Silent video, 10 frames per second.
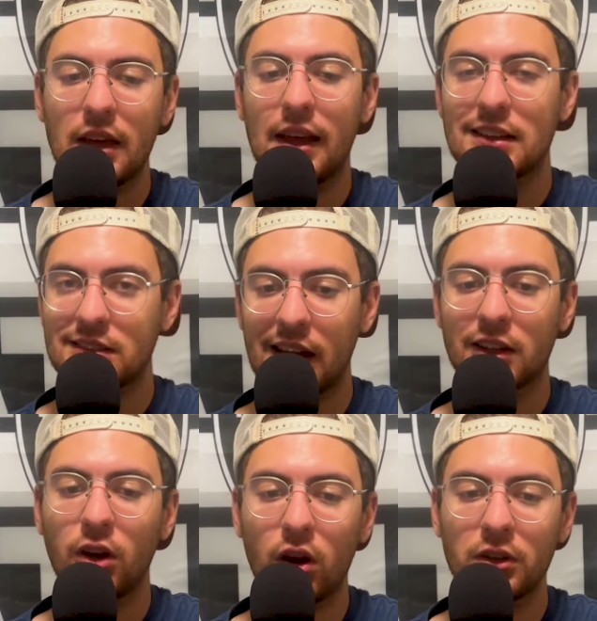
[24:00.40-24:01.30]
It's not
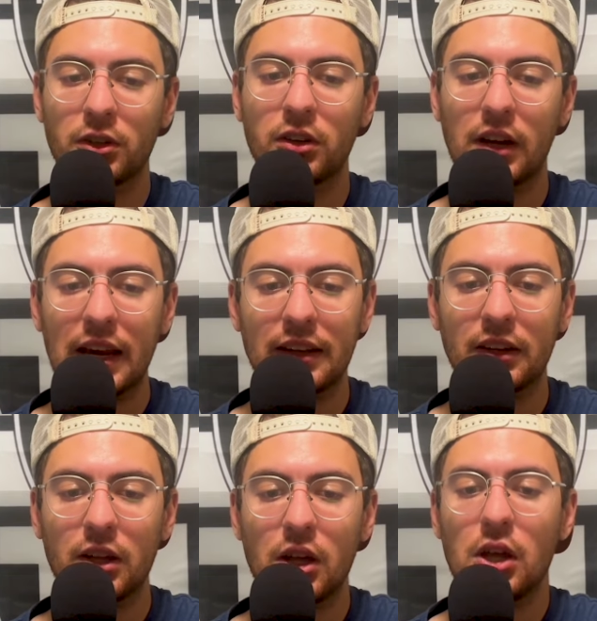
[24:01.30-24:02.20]
Gardner or Aiden.
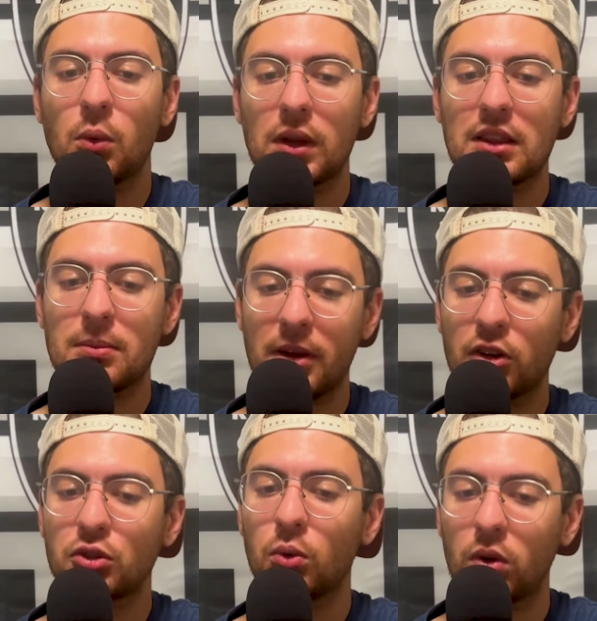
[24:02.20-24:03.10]
We had the Bears
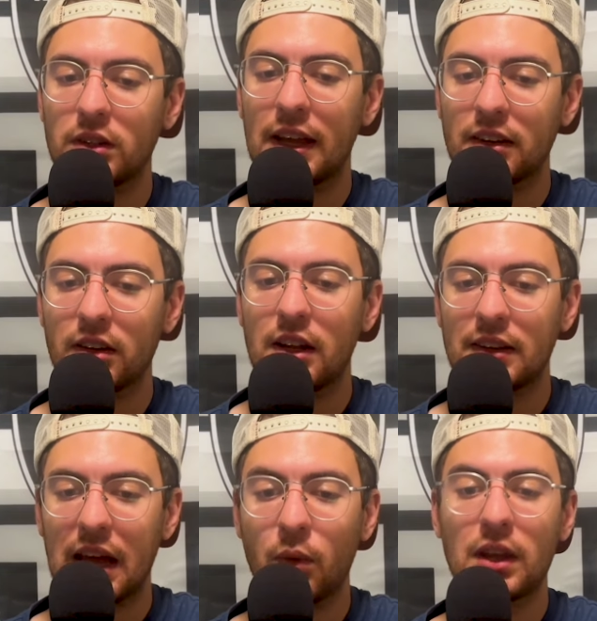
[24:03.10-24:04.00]
coordinator.
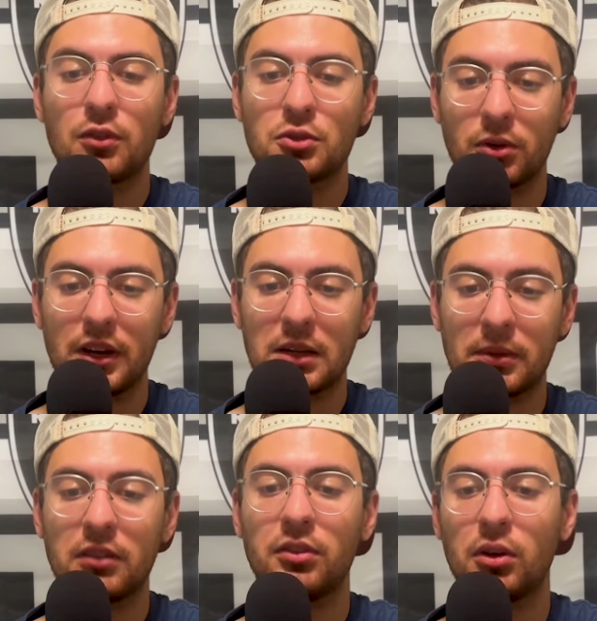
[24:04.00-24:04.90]
Now we have Troy Aikman and
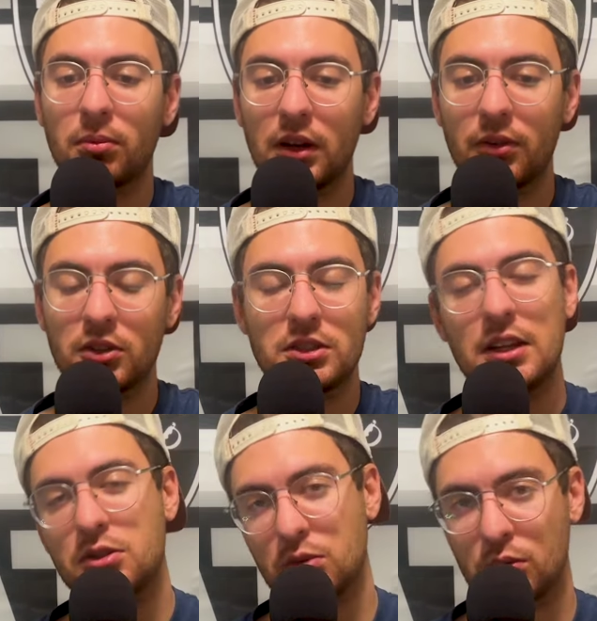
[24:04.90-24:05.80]
Phillip Rivers. That's
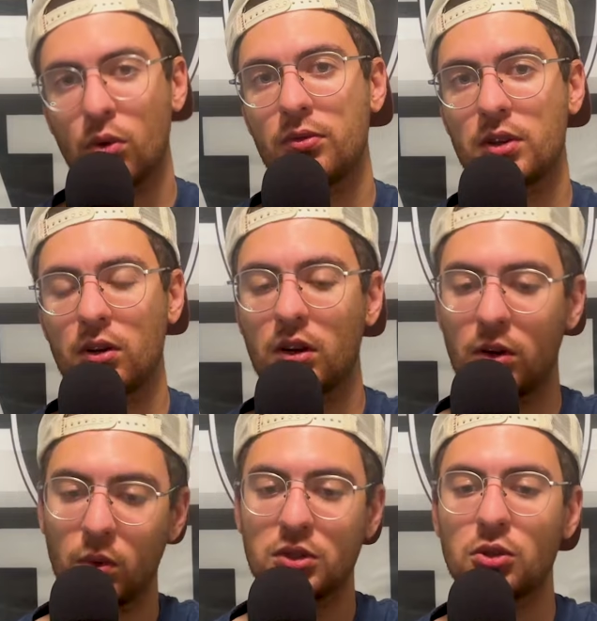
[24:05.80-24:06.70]
who Norv Turner
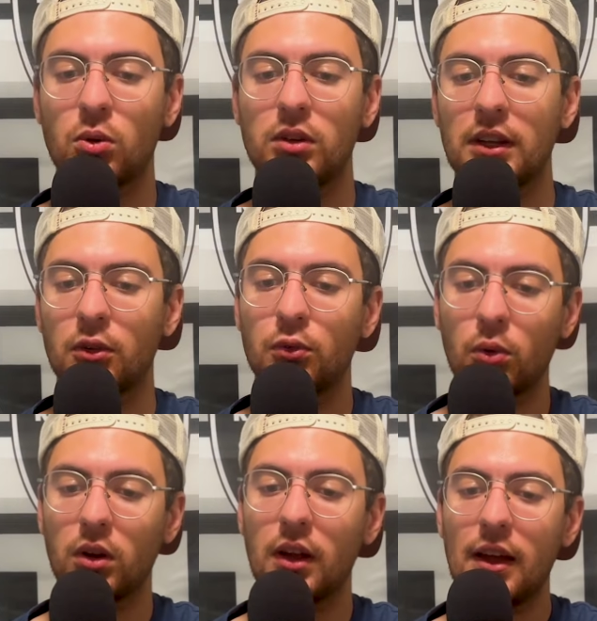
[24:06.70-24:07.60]
was the coordinator for.